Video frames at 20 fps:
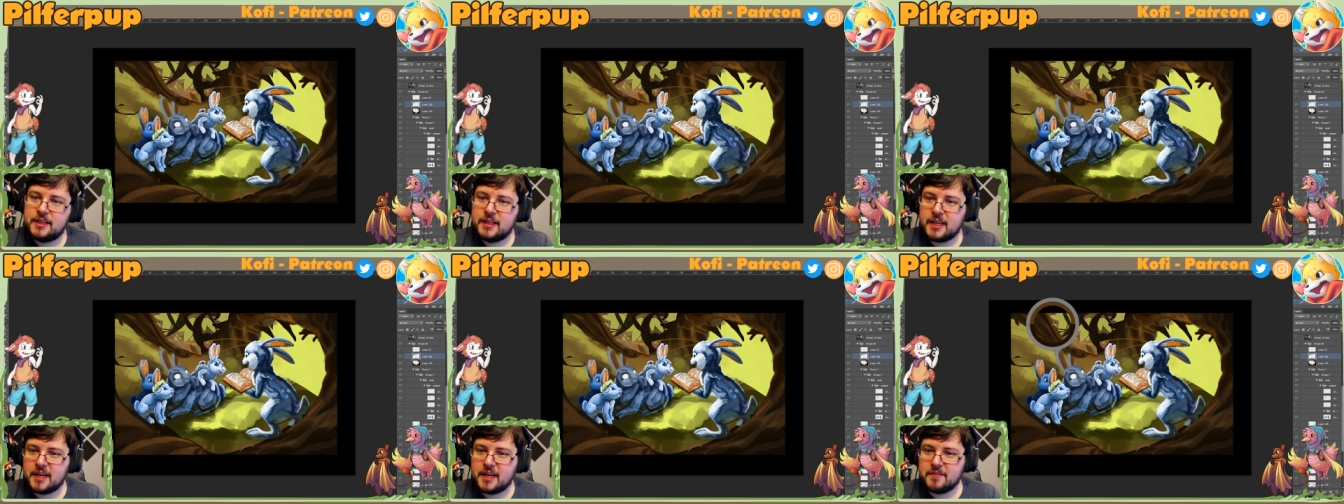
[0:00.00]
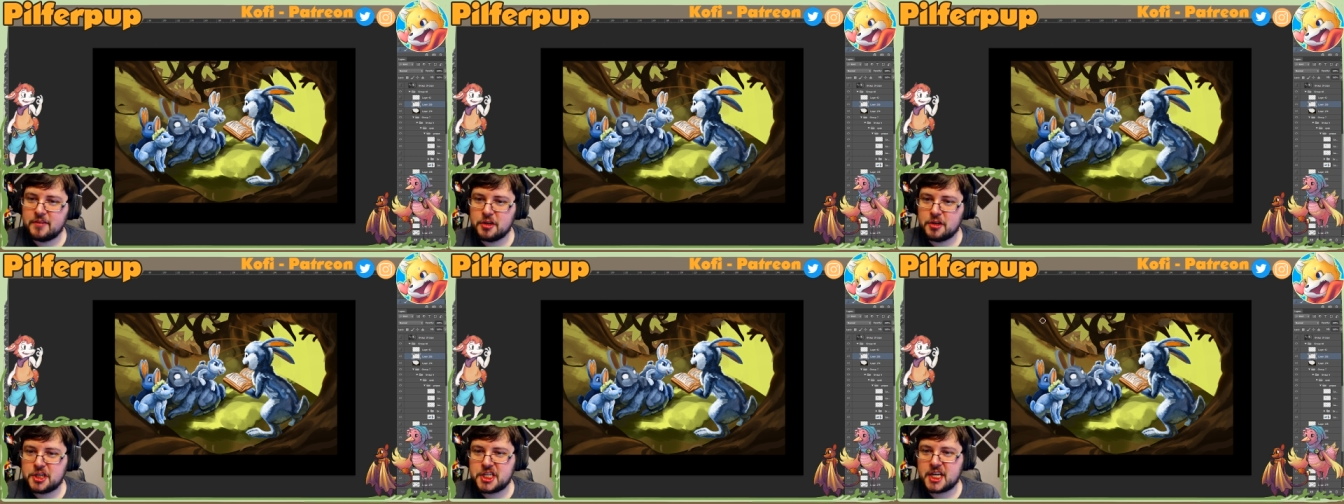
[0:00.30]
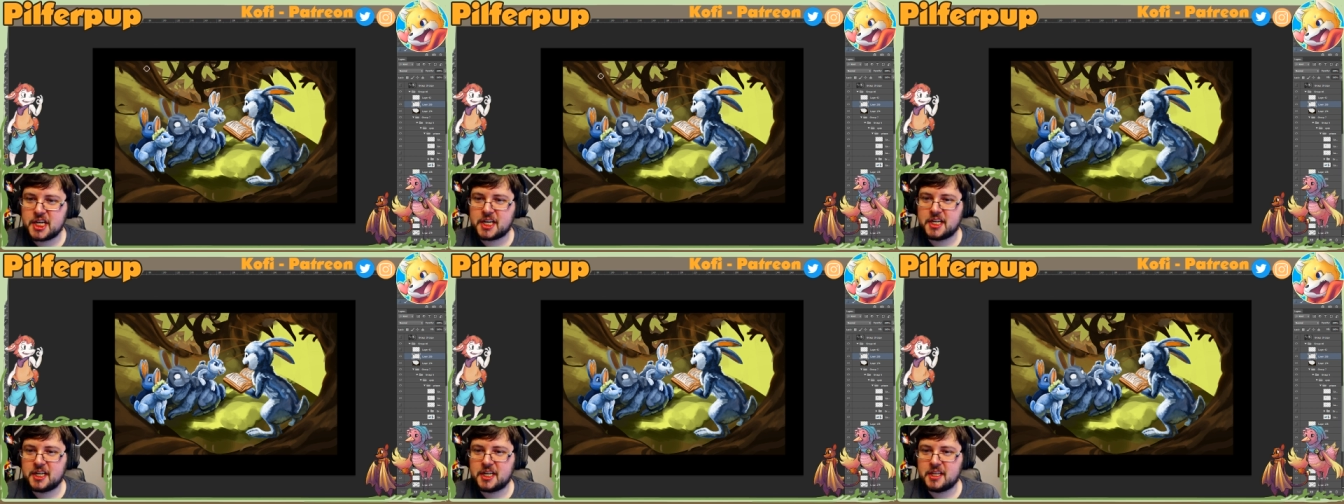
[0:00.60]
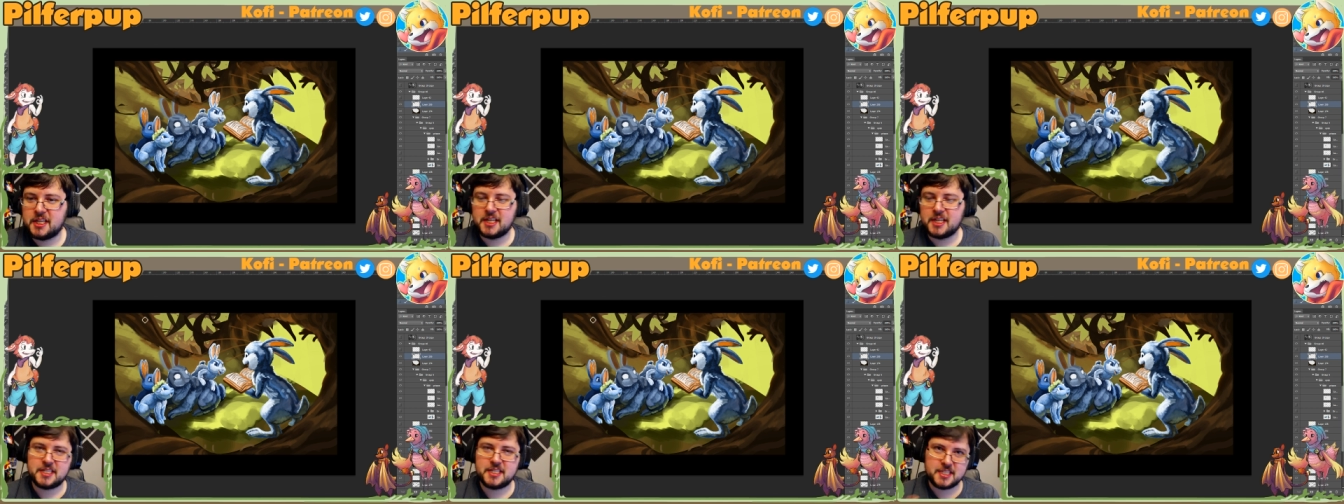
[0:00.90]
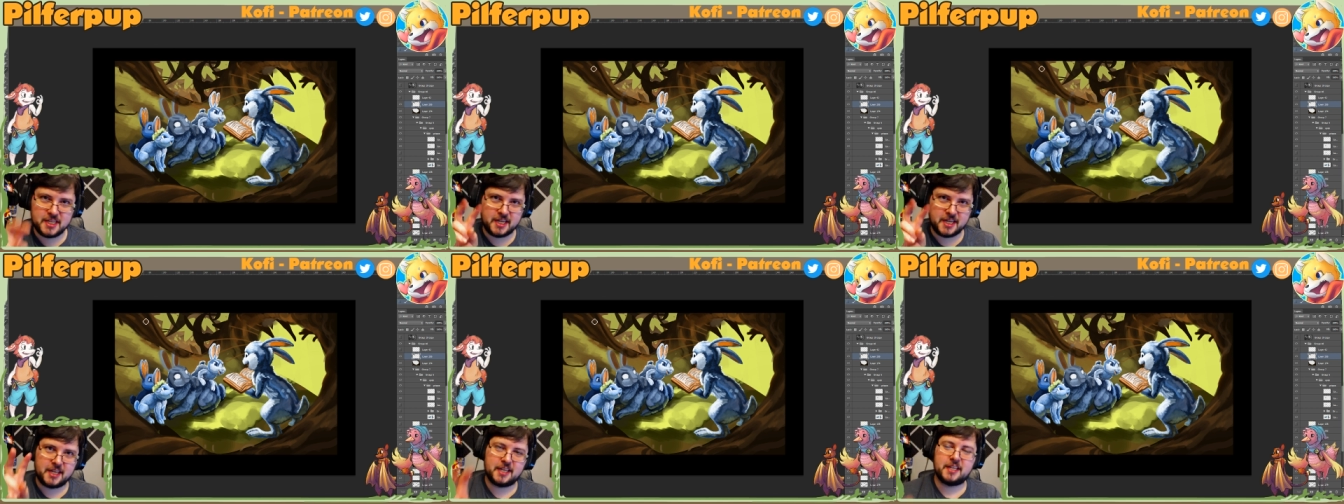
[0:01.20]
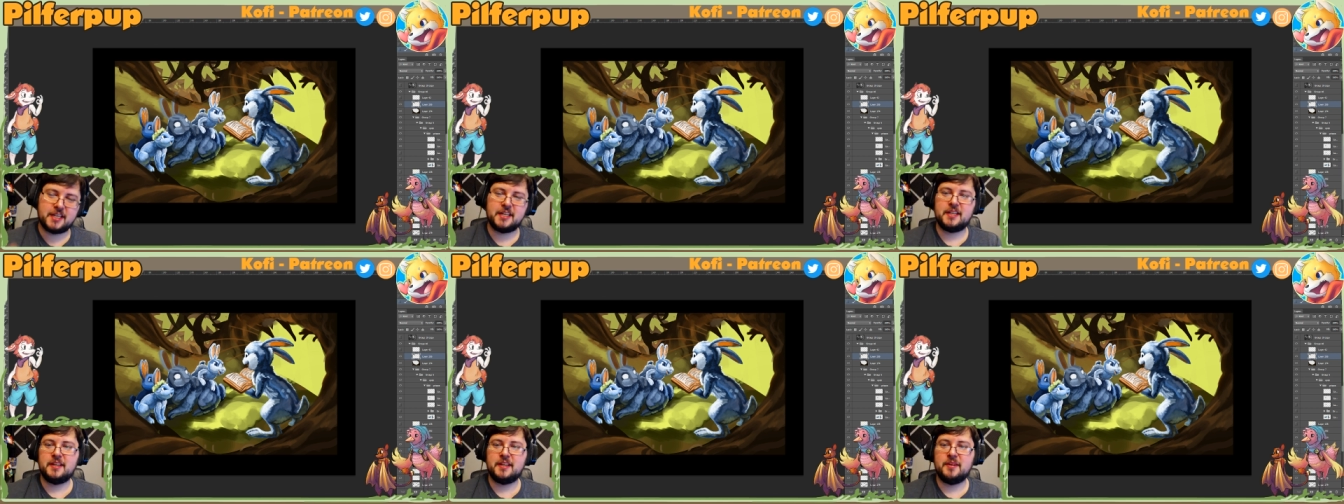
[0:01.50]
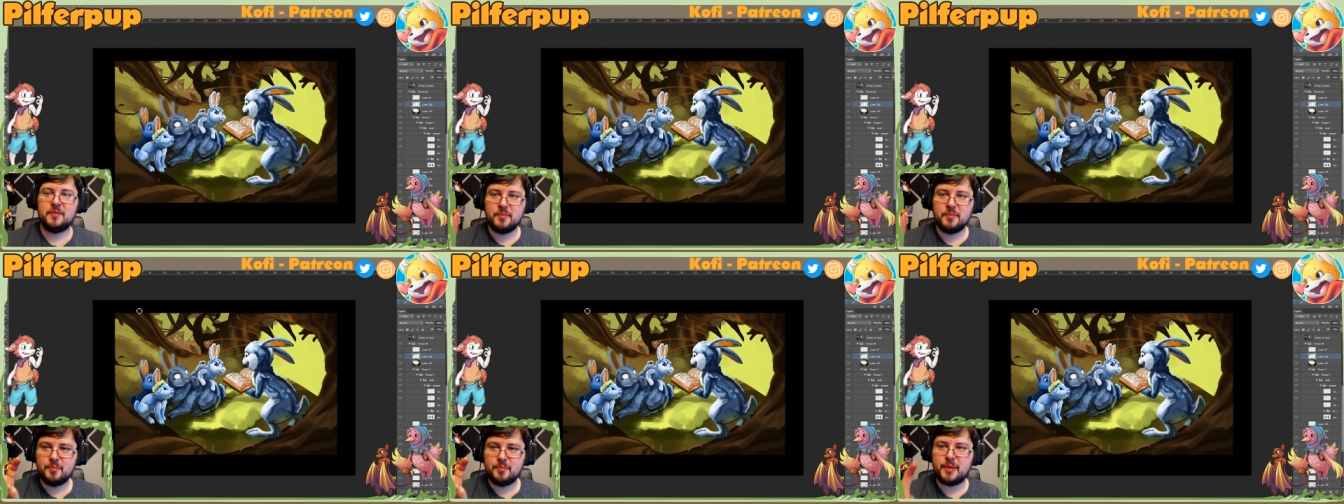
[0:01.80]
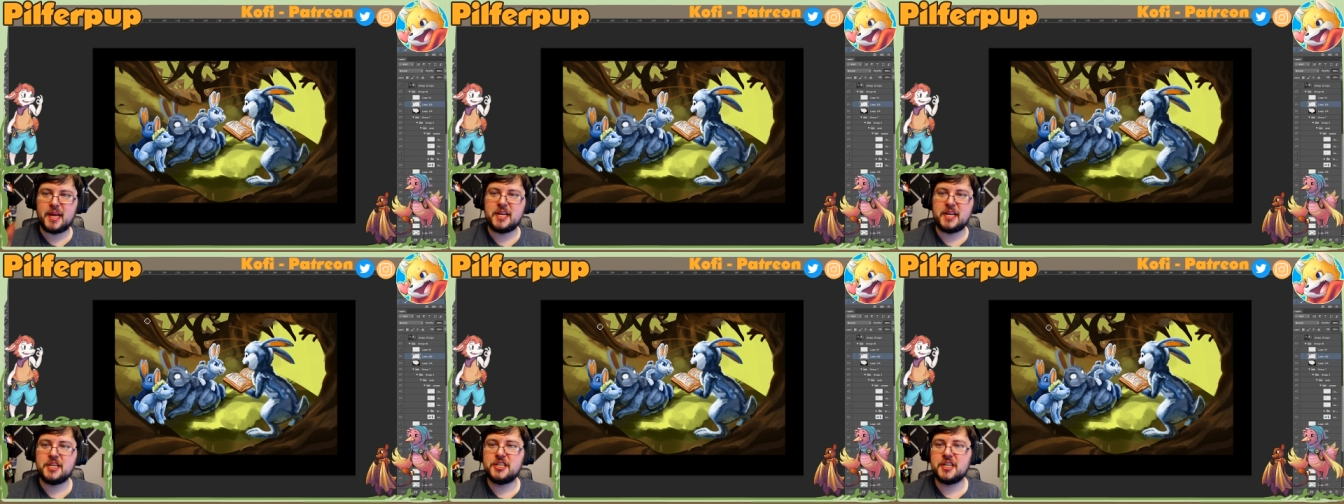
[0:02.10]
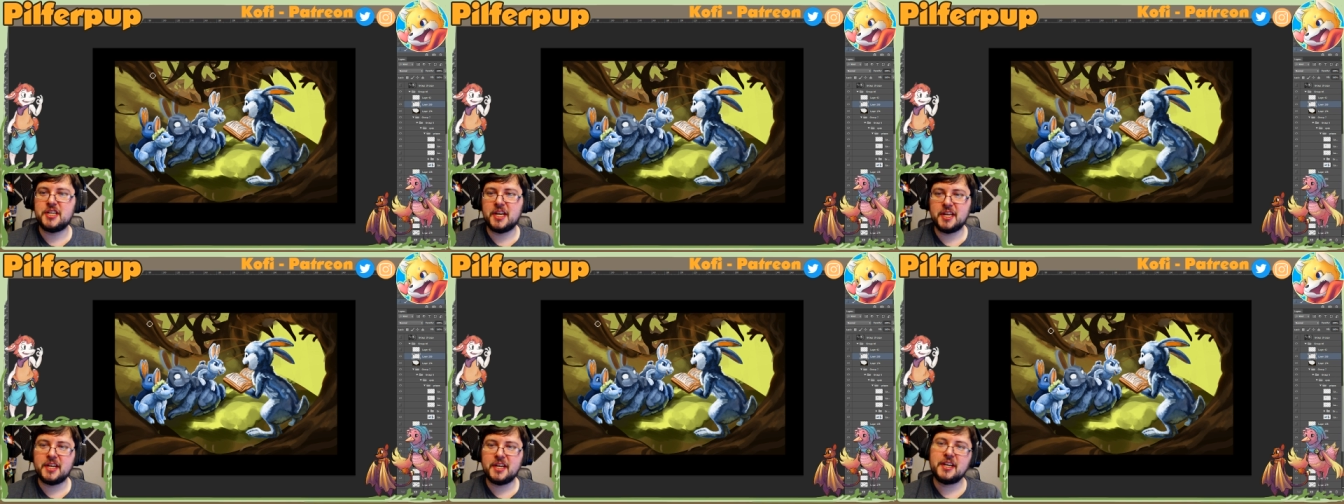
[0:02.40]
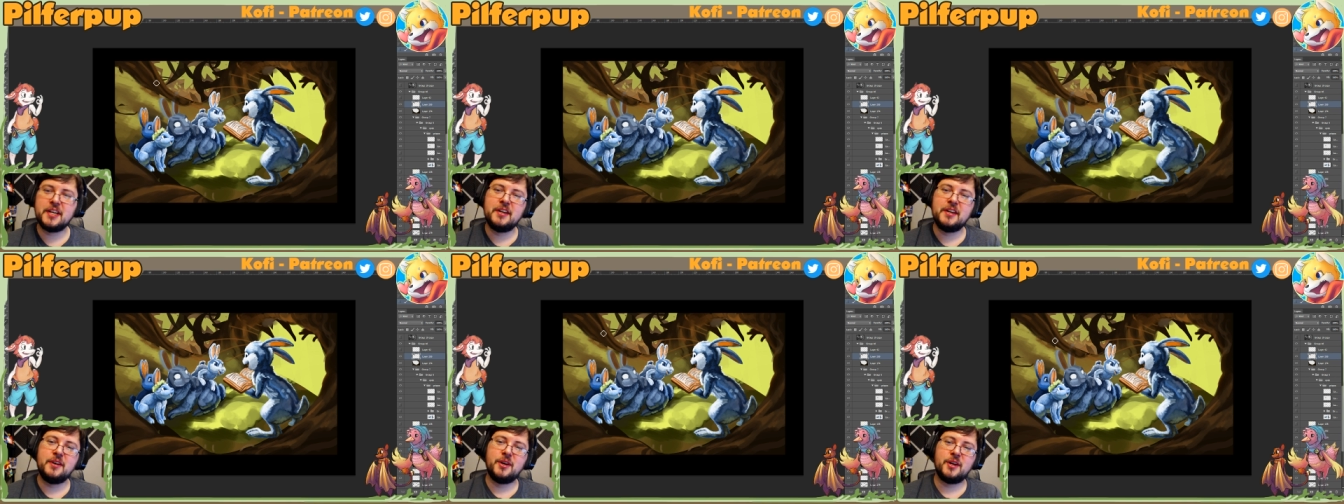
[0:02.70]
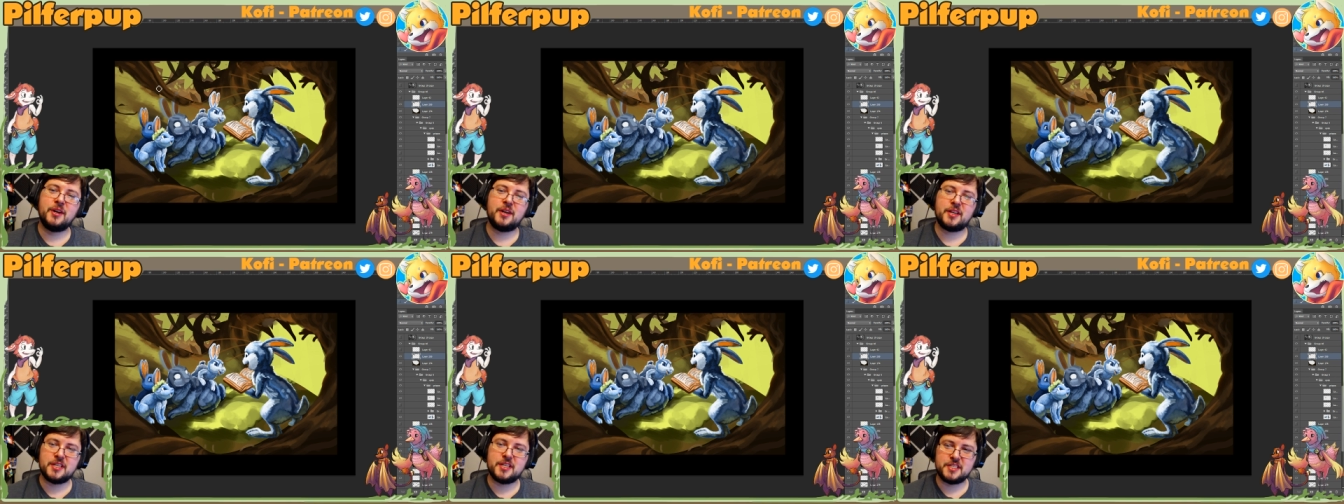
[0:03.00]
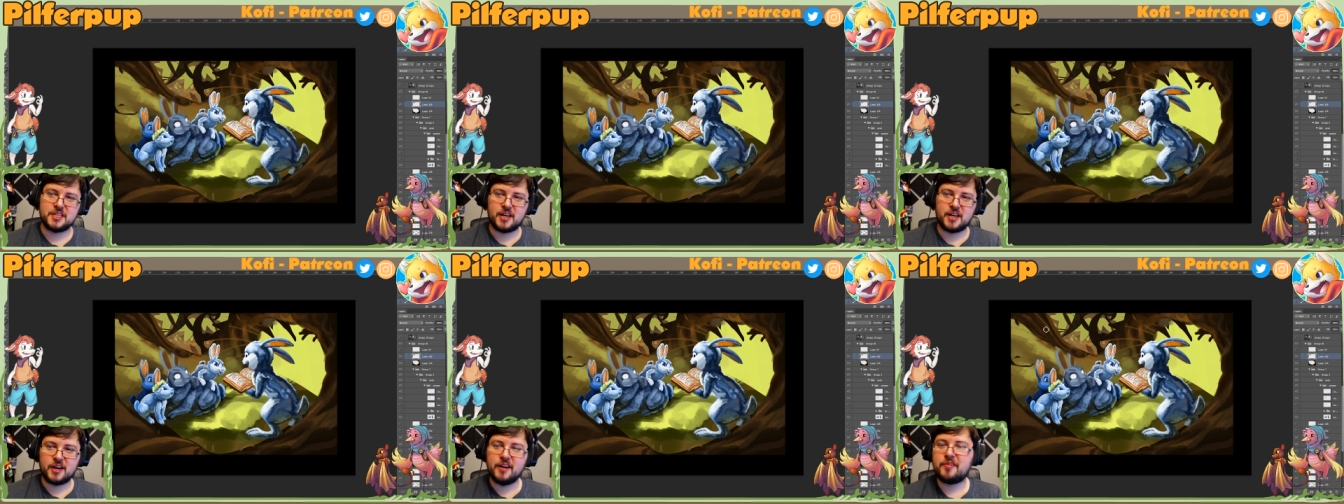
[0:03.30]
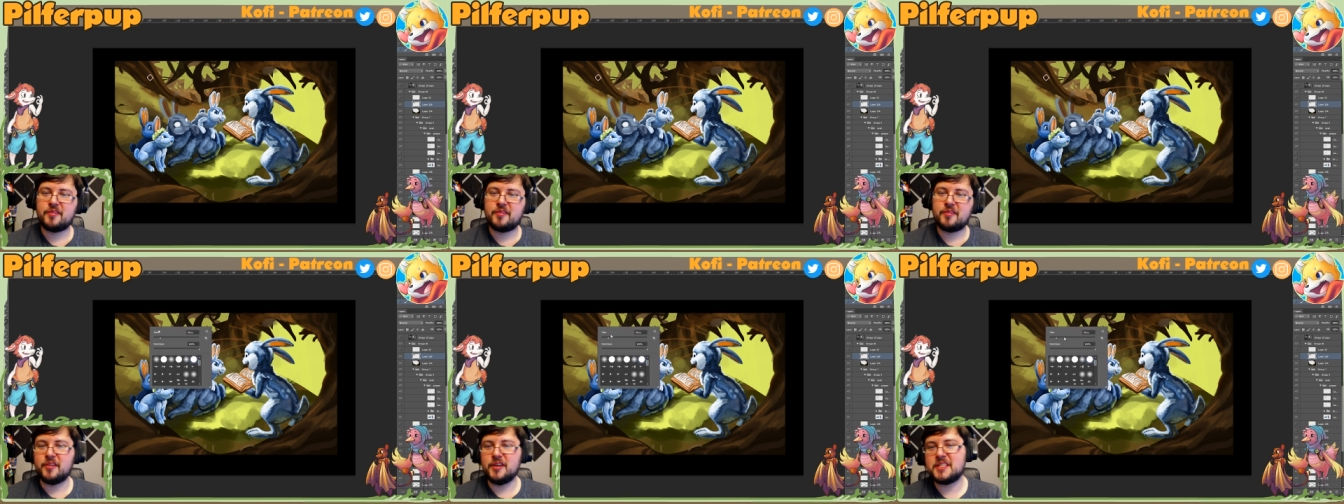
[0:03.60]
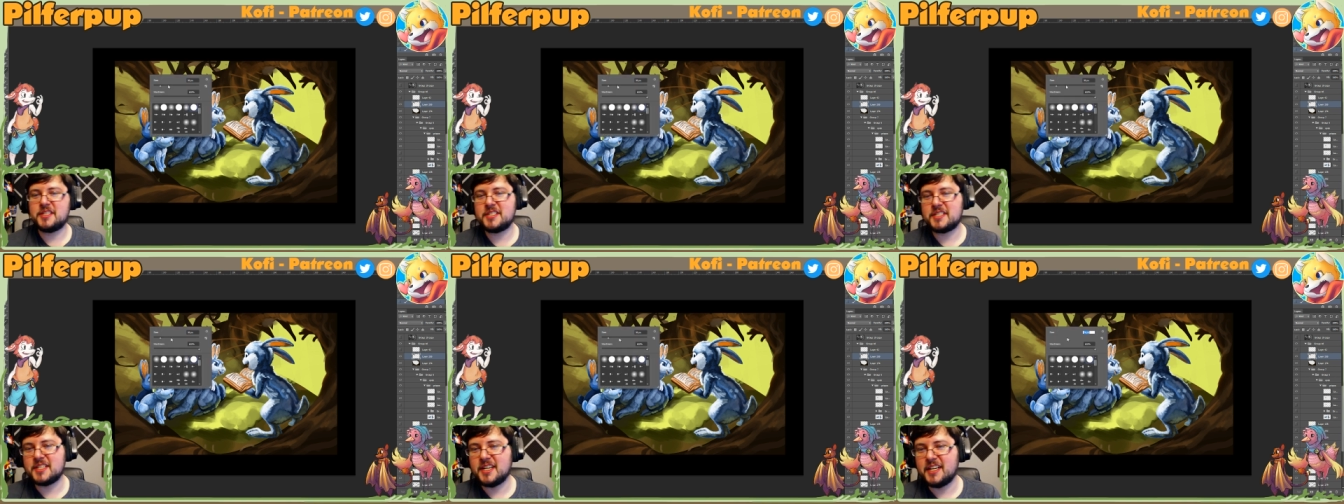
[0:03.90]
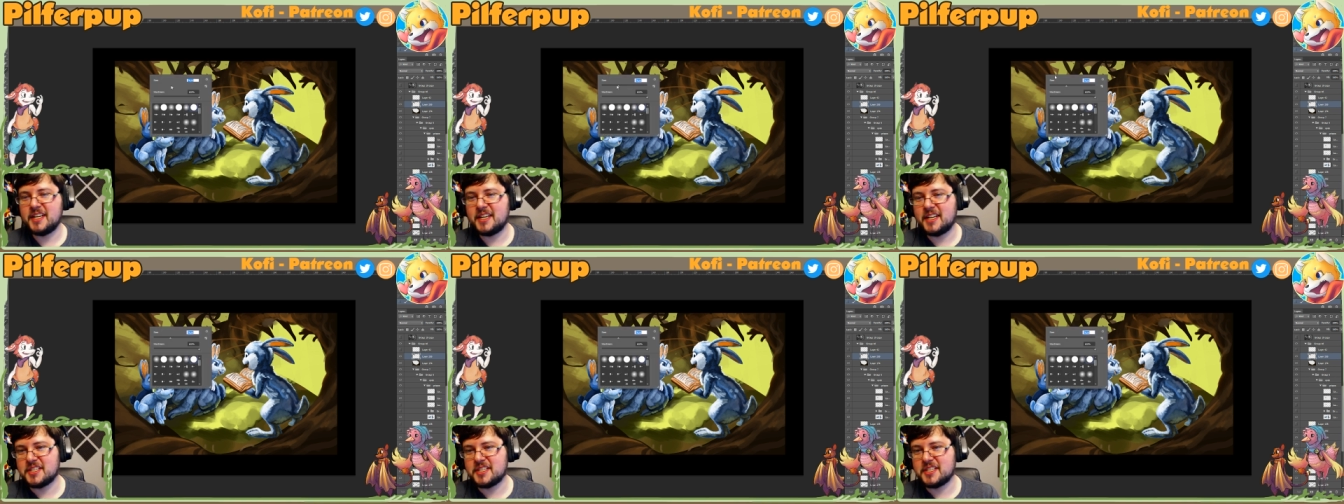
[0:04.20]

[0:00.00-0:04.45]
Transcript: Even though technically it's like been done, because the art for it's done.